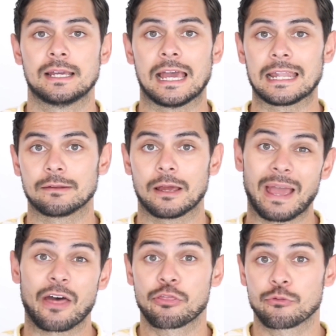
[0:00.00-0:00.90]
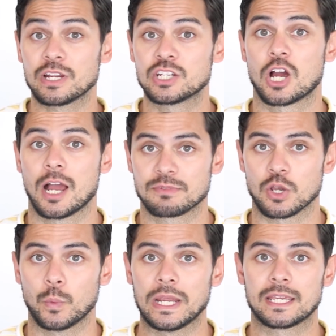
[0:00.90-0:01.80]
at about three times
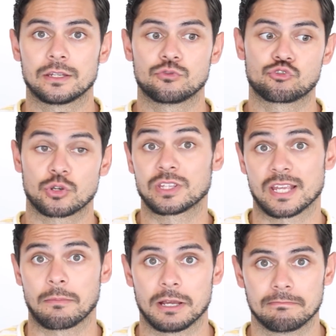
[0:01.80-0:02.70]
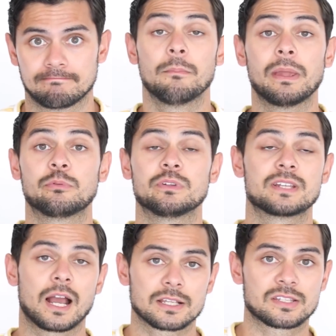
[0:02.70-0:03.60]
a week during the summer. People with
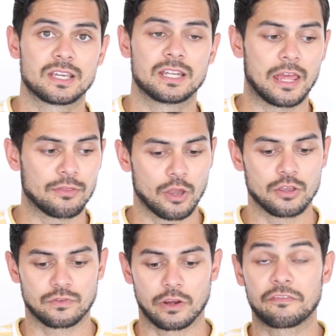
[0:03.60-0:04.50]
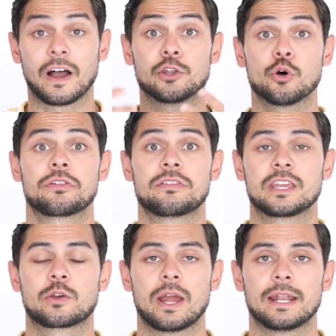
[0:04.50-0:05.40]
darker skin and those very far north of
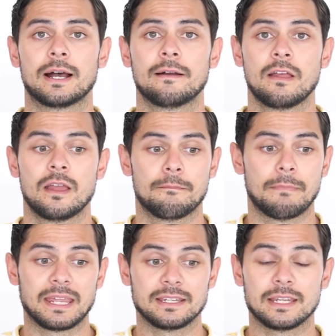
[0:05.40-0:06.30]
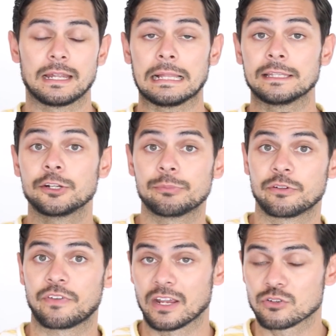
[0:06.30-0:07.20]
the equator may need a little bit
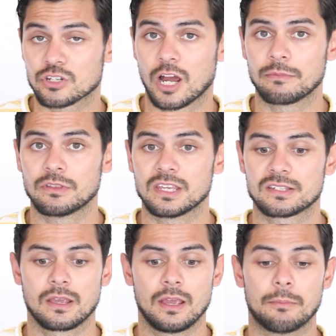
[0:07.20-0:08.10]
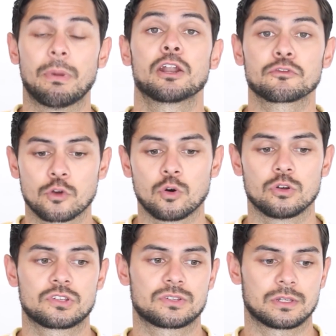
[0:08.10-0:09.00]
of extra time than this, but of
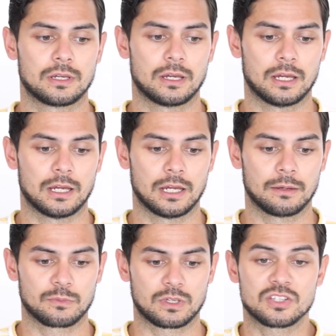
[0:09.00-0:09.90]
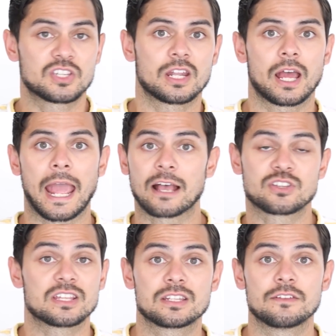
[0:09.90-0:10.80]
course, um, consider how
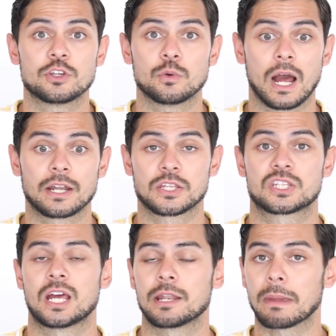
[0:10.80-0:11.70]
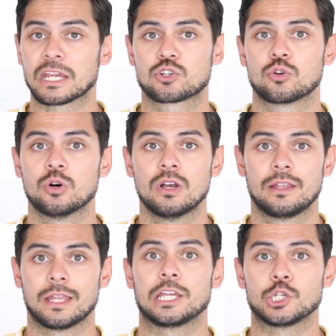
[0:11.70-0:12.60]
sensitive you are to the sun and make sure
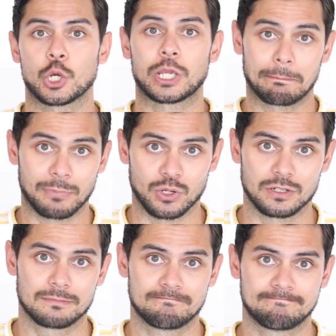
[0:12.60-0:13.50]
that you don't get burnt.